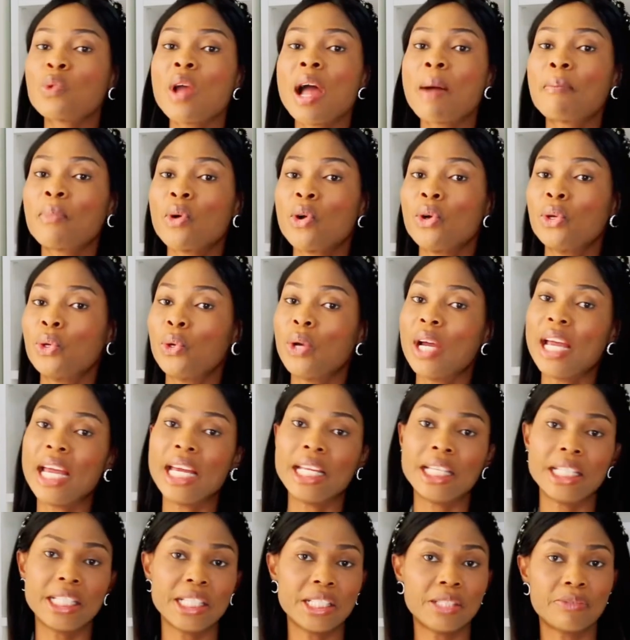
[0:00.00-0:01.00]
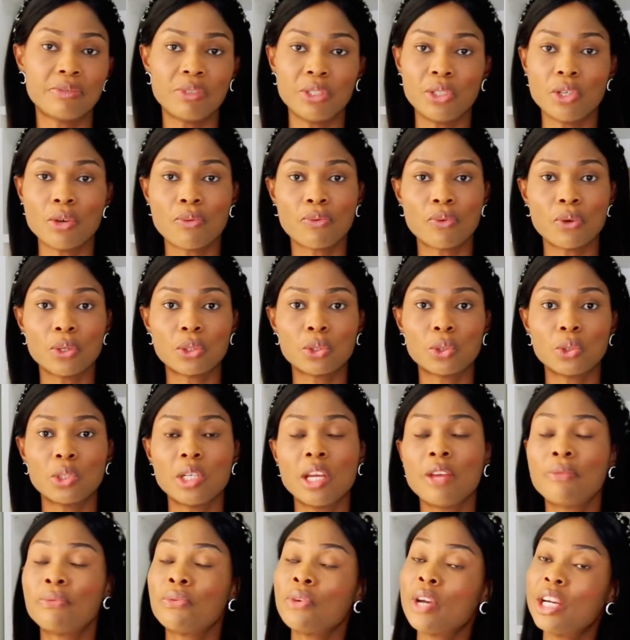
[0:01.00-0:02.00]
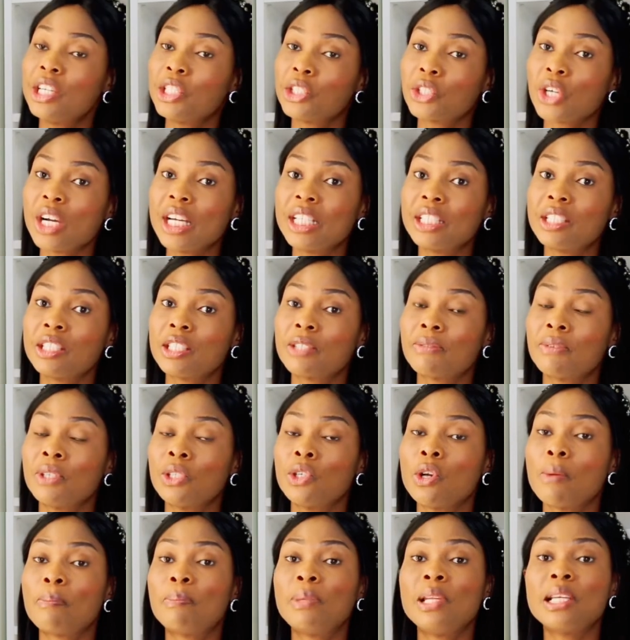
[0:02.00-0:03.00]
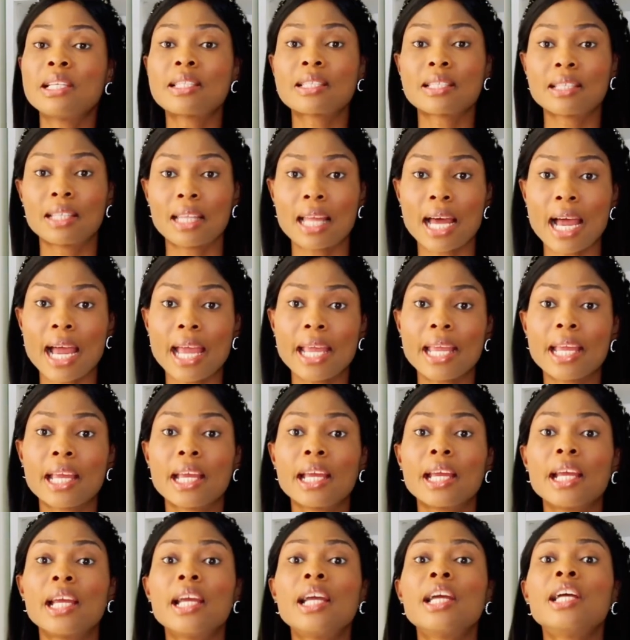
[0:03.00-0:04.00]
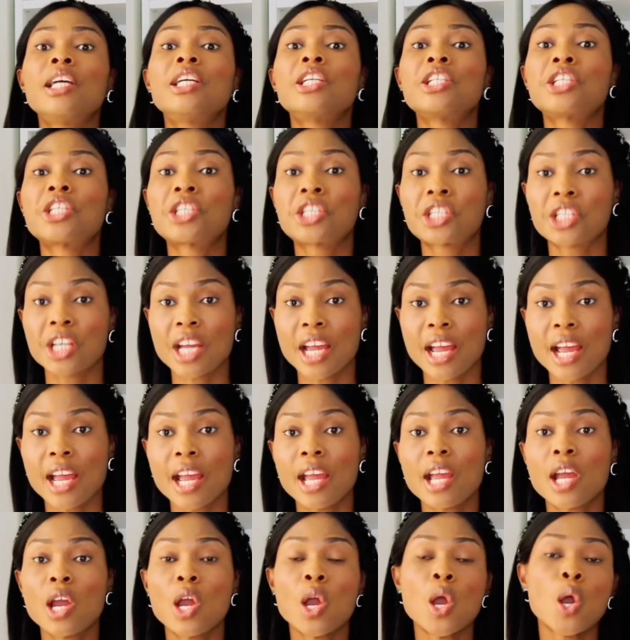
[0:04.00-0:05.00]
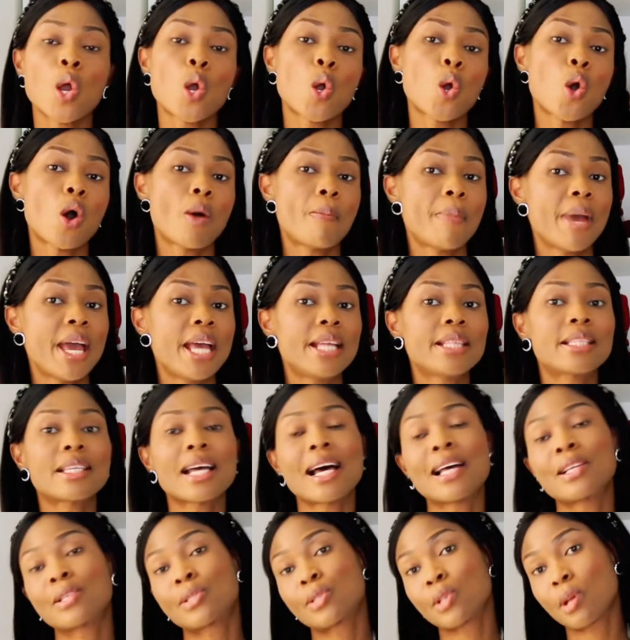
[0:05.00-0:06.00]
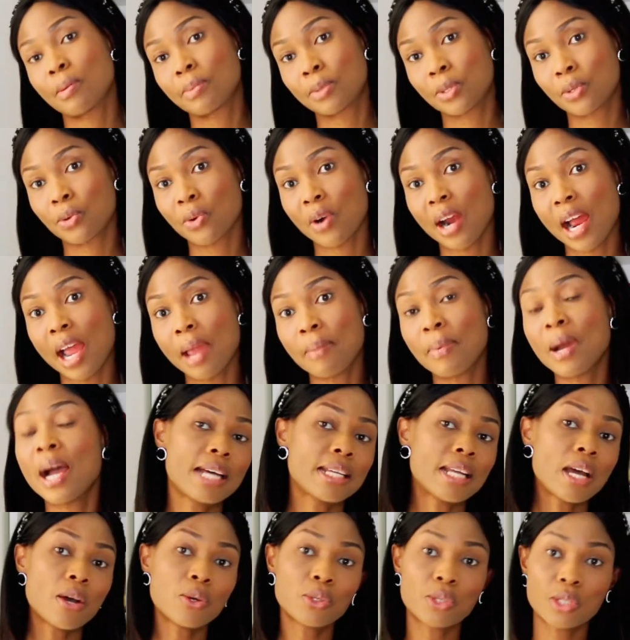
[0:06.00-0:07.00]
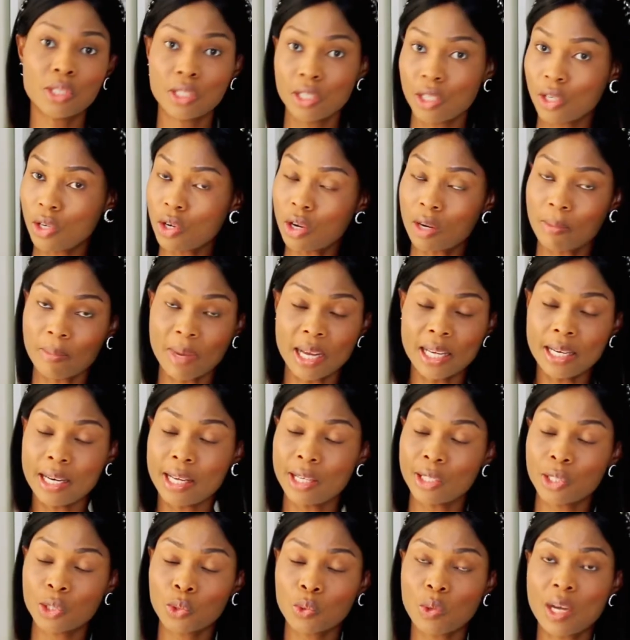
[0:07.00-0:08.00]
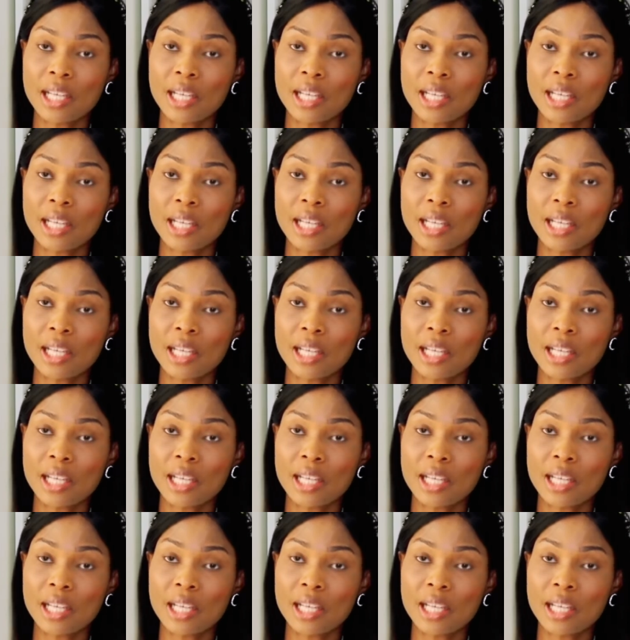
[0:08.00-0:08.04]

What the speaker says: where I'm going to end this video for today. If you enjoyed this video, please like, share, comment and subscribe, and I'll see you on my next